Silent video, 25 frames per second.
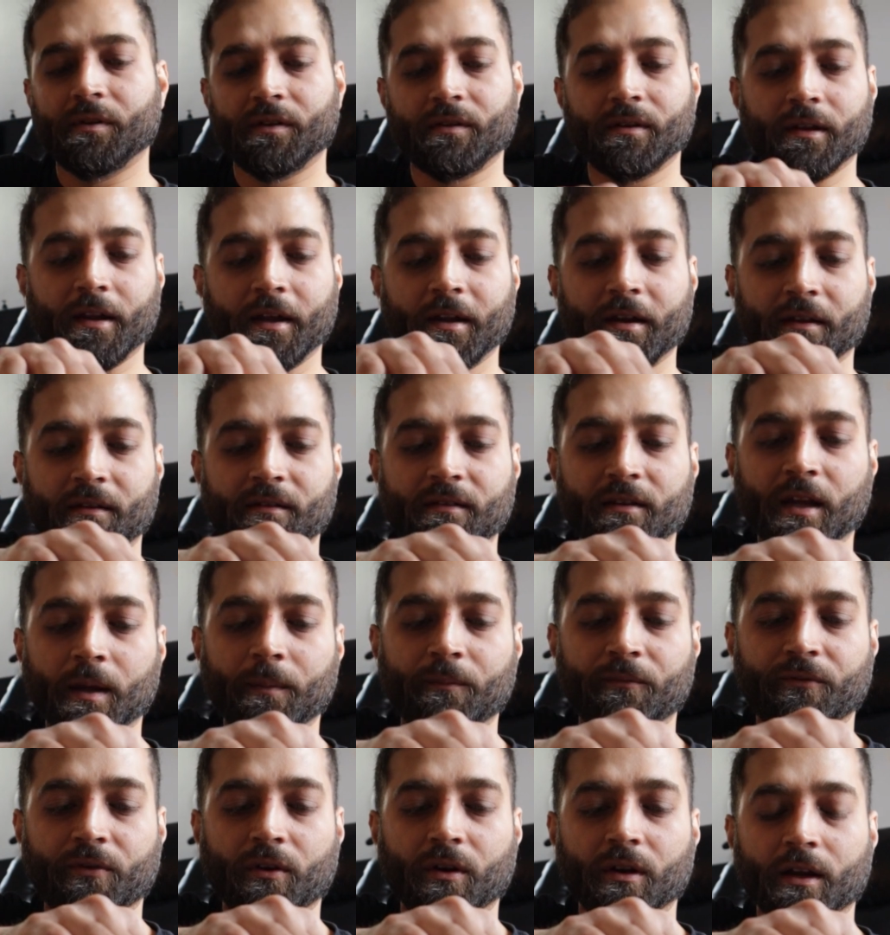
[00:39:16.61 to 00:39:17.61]
let it
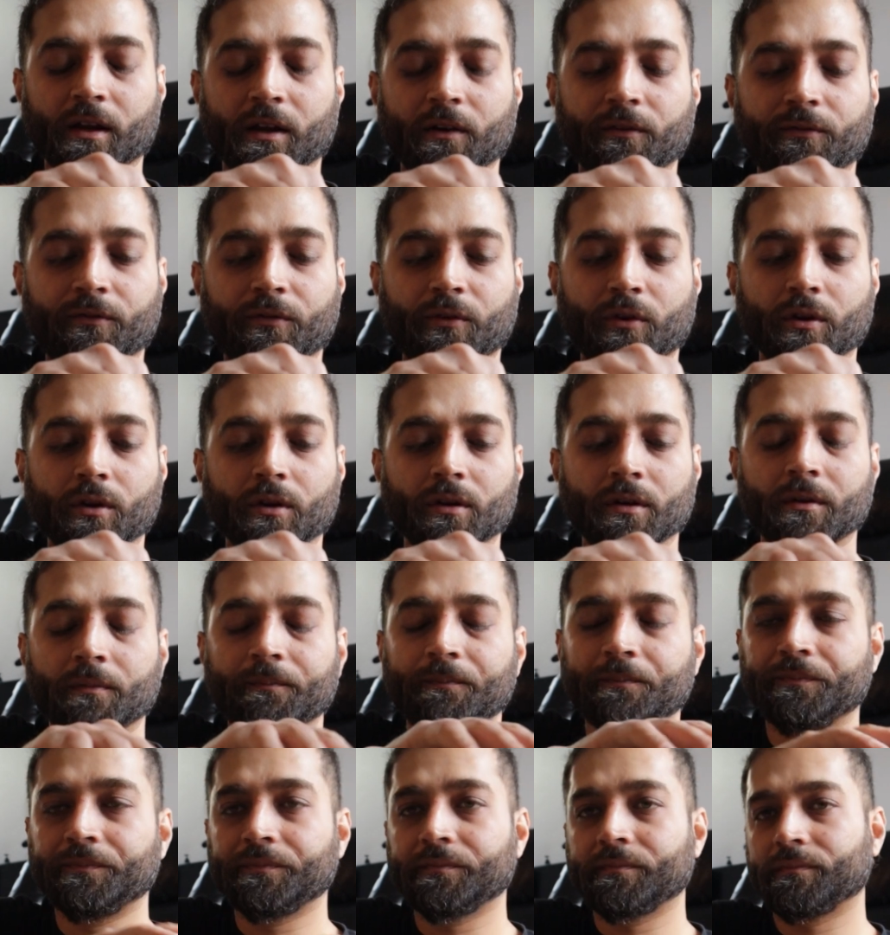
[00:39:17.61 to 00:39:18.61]
steep for like a full
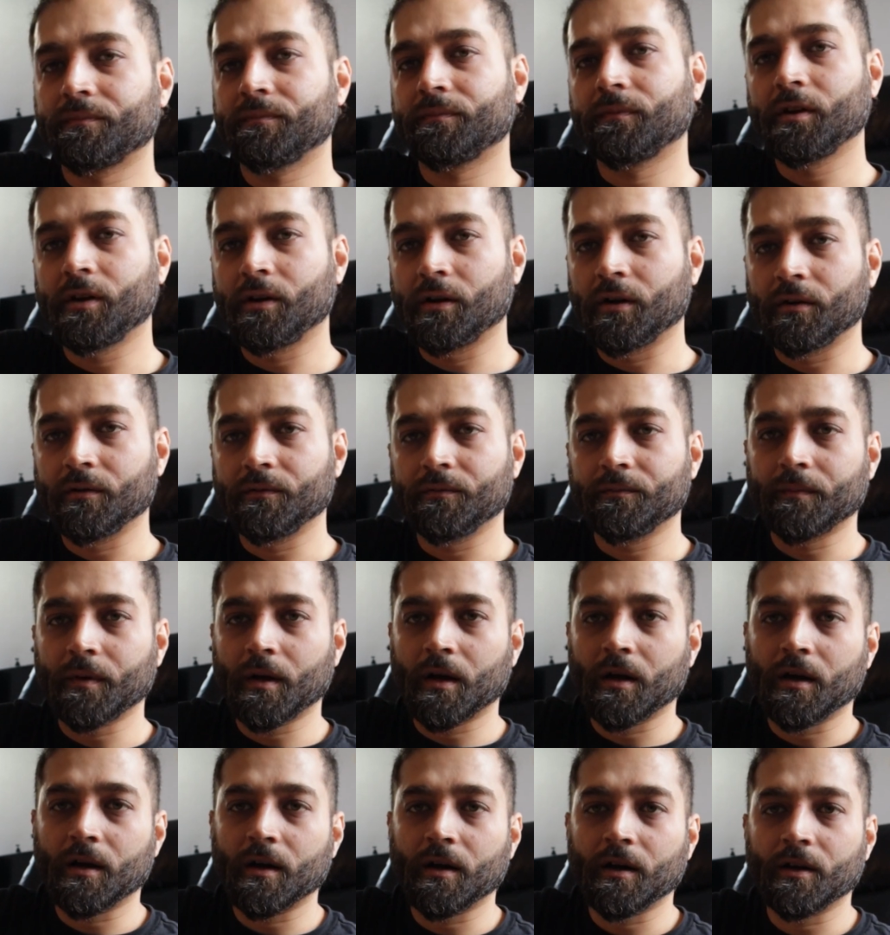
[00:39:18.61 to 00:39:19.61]

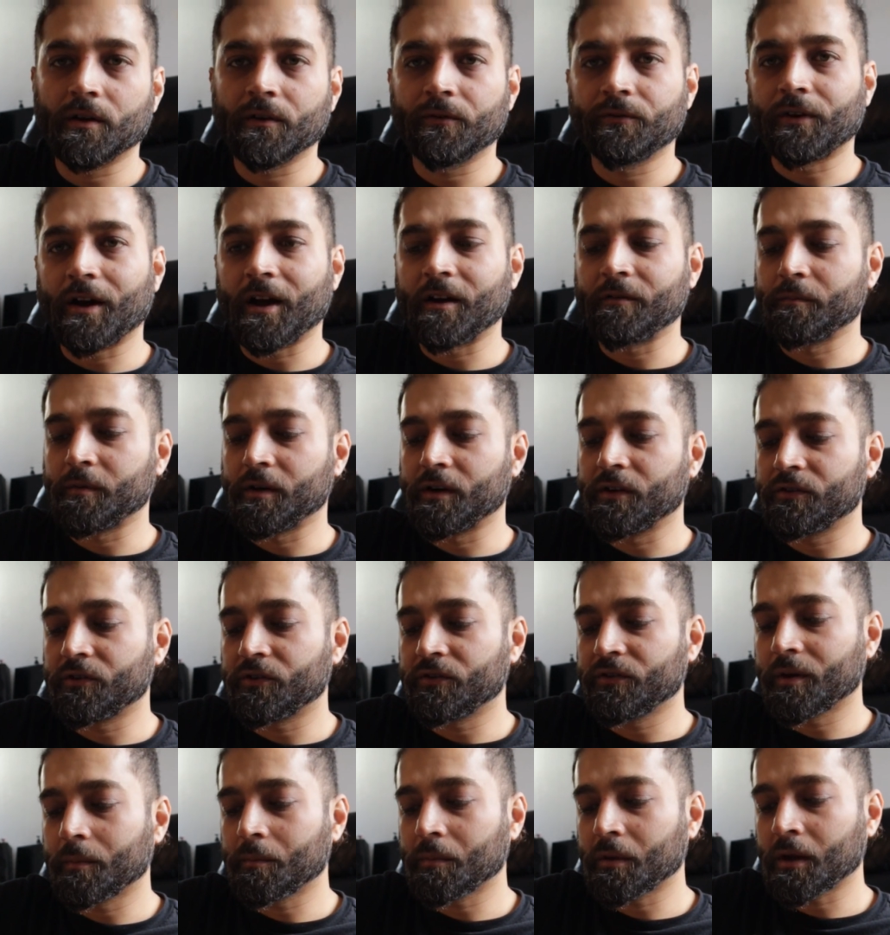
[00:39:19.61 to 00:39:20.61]
5 minutes or
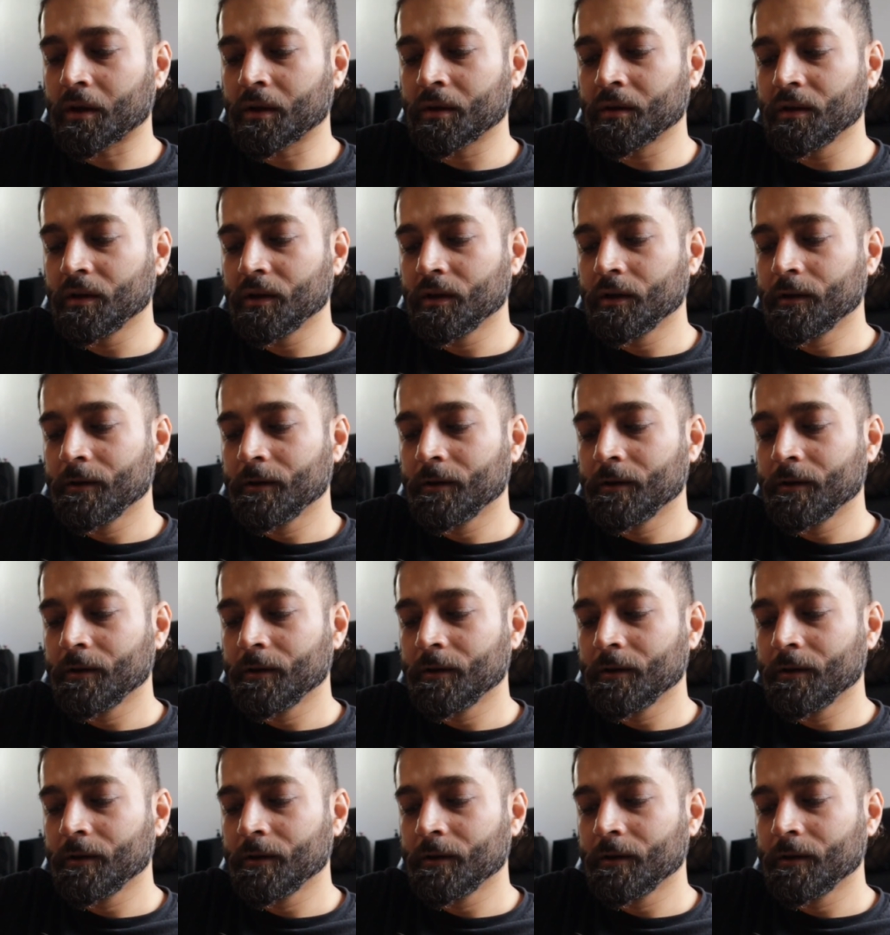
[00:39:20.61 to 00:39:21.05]
something,